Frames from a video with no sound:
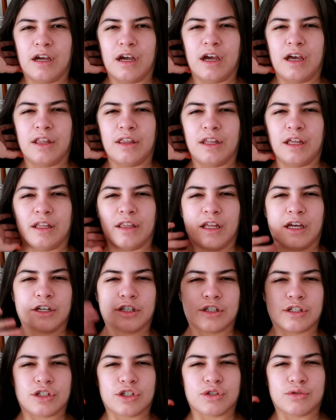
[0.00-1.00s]
and then that
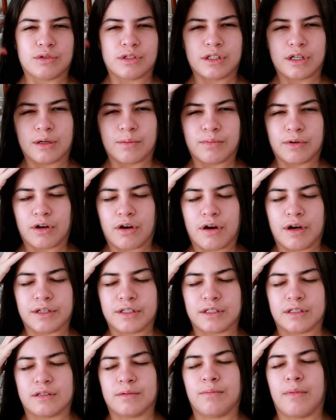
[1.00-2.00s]
just shoots up and
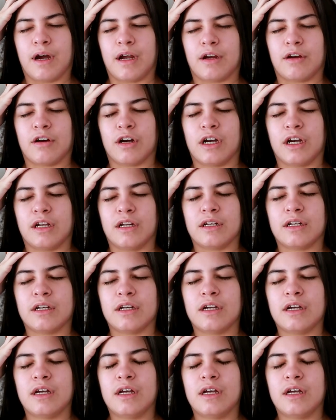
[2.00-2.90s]
causes a migraine.